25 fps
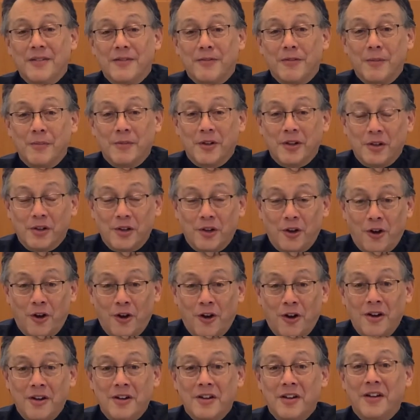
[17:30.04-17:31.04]
from the
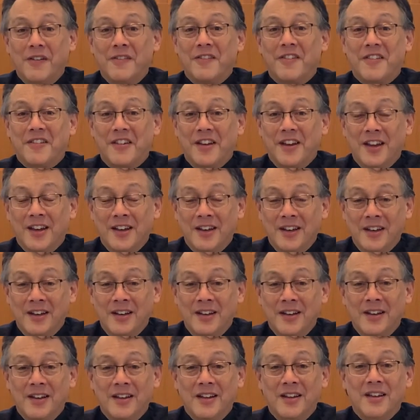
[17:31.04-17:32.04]
law of sin
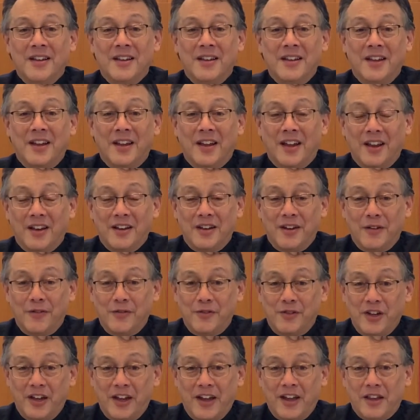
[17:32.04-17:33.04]
and
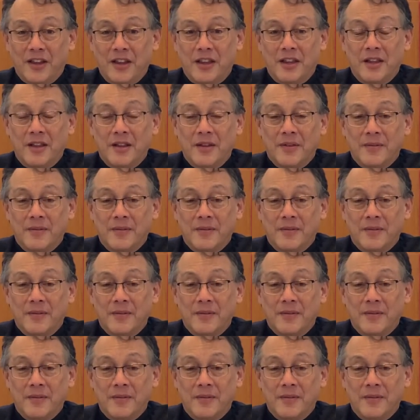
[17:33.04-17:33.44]
of death."